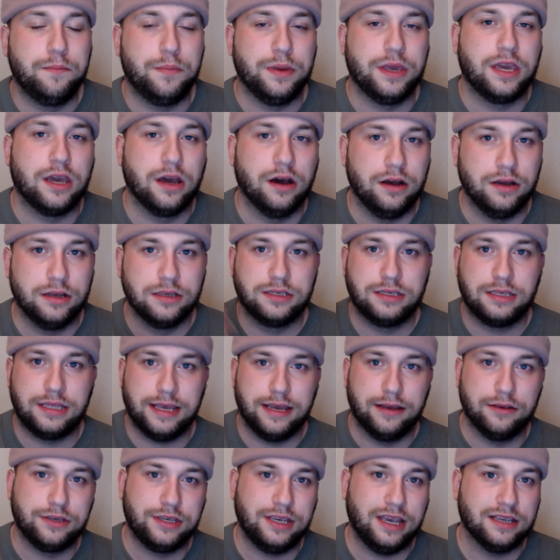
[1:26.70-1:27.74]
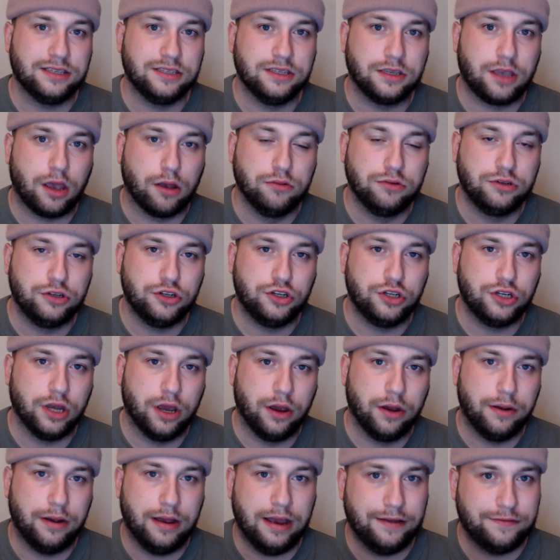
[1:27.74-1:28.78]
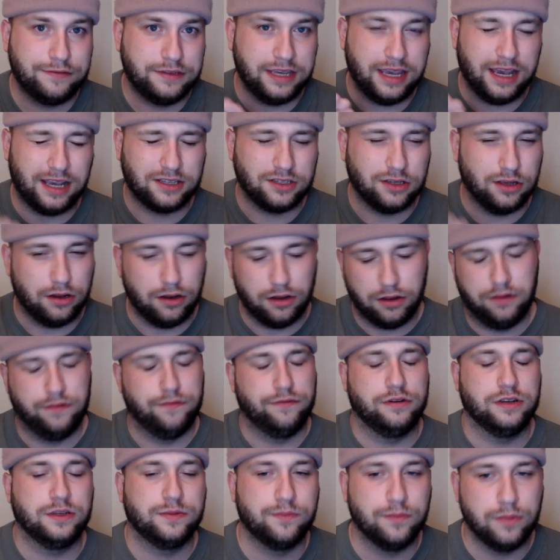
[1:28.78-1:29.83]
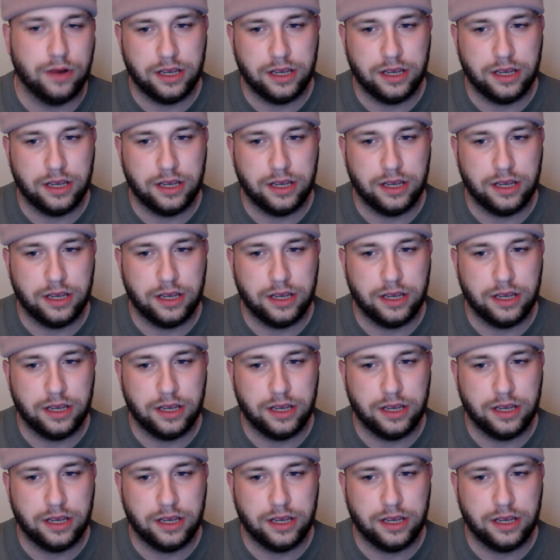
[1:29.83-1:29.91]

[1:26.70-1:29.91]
because the LCS is going to show FTX all over its,